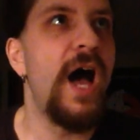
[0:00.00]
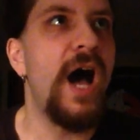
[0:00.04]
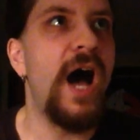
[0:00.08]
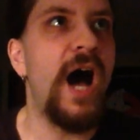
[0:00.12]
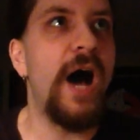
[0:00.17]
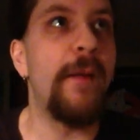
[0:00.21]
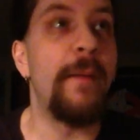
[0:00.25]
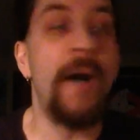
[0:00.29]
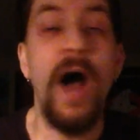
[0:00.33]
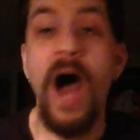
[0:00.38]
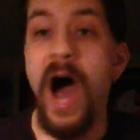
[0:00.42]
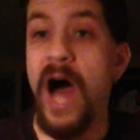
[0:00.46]

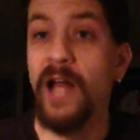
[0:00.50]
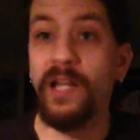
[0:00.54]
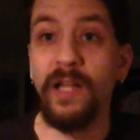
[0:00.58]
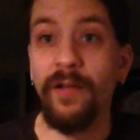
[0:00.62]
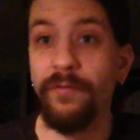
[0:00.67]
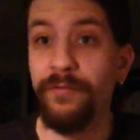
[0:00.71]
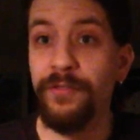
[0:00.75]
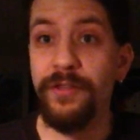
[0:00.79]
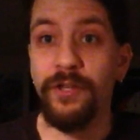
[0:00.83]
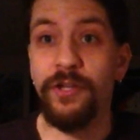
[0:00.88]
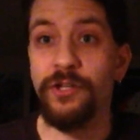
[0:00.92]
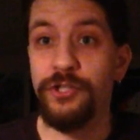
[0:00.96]
Um, I
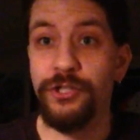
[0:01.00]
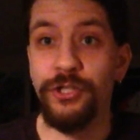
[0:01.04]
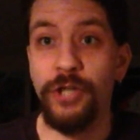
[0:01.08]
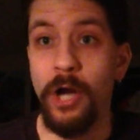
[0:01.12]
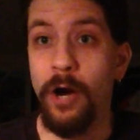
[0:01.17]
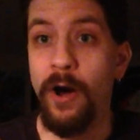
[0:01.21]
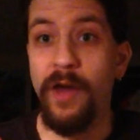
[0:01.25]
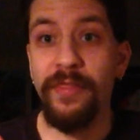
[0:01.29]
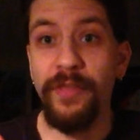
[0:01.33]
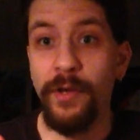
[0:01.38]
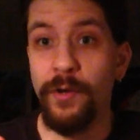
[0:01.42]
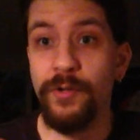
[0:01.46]
love this
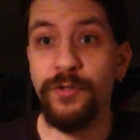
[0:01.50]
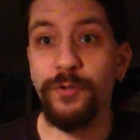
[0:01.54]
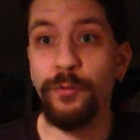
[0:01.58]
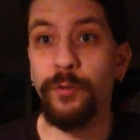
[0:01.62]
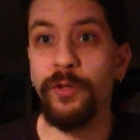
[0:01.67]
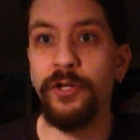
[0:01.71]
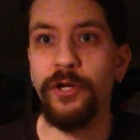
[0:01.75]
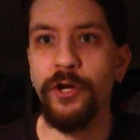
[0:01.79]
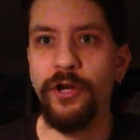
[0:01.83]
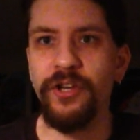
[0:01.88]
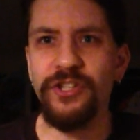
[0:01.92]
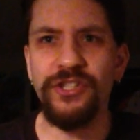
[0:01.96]
show. I thought it was
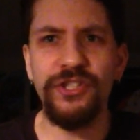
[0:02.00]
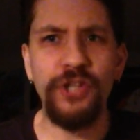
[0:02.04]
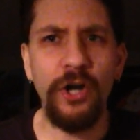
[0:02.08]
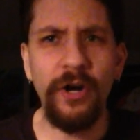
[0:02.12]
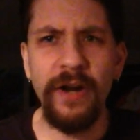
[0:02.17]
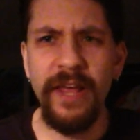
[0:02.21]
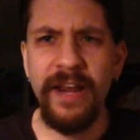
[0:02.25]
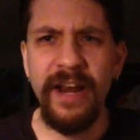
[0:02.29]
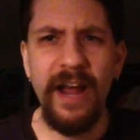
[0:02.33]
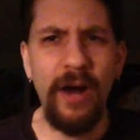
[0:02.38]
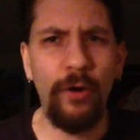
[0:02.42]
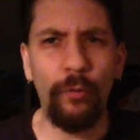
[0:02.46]
really good. It
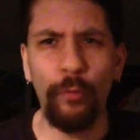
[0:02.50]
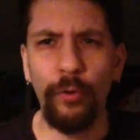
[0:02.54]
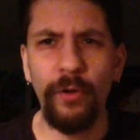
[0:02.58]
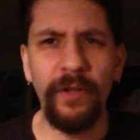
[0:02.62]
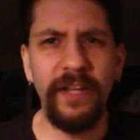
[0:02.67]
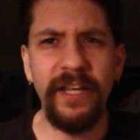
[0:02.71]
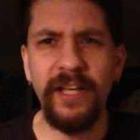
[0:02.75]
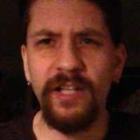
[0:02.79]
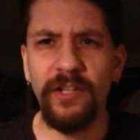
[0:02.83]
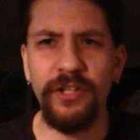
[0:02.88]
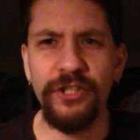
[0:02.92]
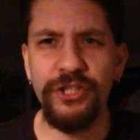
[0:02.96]
started out
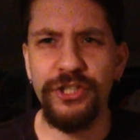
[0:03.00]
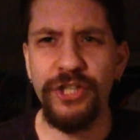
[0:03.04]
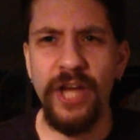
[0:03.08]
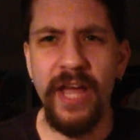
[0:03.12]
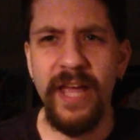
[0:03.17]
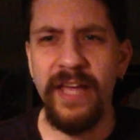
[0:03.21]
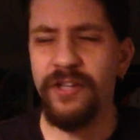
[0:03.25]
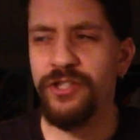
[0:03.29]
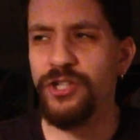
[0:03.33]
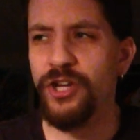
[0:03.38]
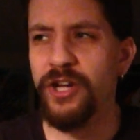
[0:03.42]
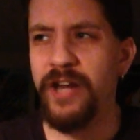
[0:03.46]
really
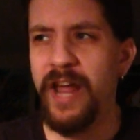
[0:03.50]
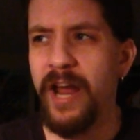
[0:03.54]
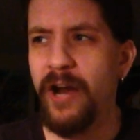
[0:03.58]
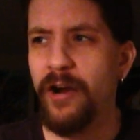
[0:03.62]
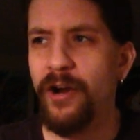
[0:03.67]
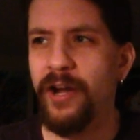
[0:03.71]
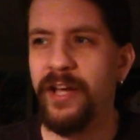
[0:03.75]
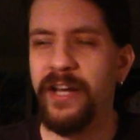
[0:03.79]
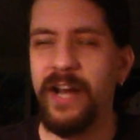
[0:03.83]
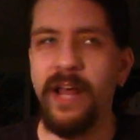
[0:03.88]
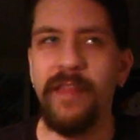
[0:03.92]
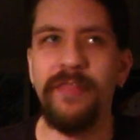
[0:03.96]
cliche and
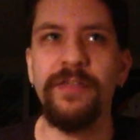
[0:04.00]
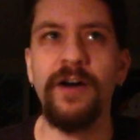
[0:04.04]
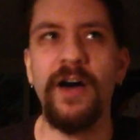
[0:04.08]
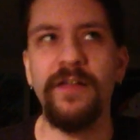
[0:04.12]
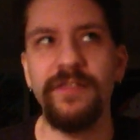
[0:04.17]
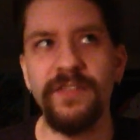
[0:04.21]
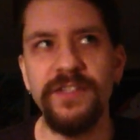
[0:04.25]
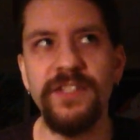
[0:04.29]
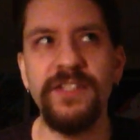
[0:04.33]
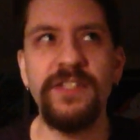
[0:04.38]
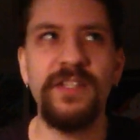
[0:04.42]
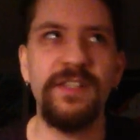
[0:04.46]
generic, and I
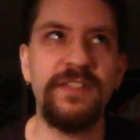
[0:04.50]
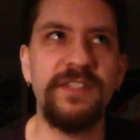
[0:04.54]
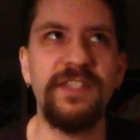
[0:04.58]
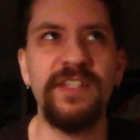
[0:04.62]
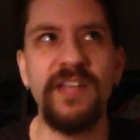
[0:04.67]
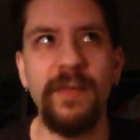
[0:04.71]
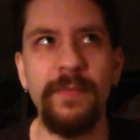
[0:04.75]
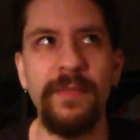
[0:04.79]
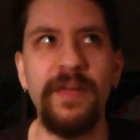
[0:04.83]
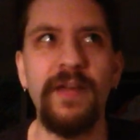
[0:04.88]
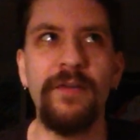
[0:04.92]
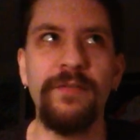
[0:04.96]
thought, this is the
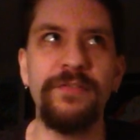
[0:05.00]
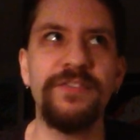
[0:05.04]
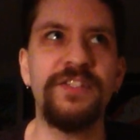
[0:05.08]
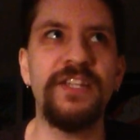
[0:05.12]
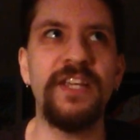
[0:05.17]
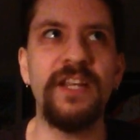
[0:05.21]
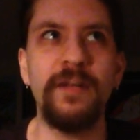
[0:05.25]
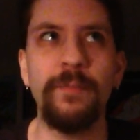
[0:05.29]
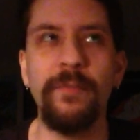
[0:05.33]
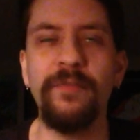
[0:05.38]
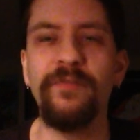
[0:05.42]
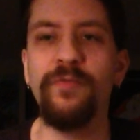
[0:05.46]
same thing I've
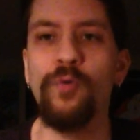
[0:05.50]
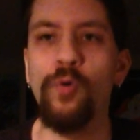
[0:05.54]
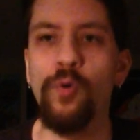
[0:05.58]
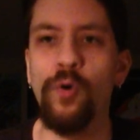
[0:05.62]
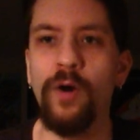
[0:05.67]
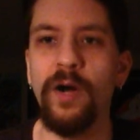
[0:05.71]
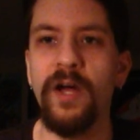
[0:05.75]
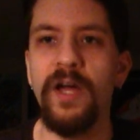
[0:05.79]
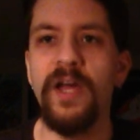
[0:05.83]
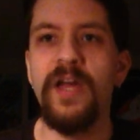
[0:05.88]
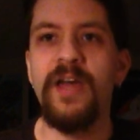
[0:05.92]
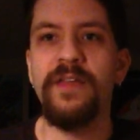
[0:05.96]
seen
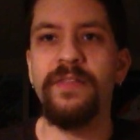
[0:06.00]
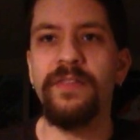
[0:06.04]
before.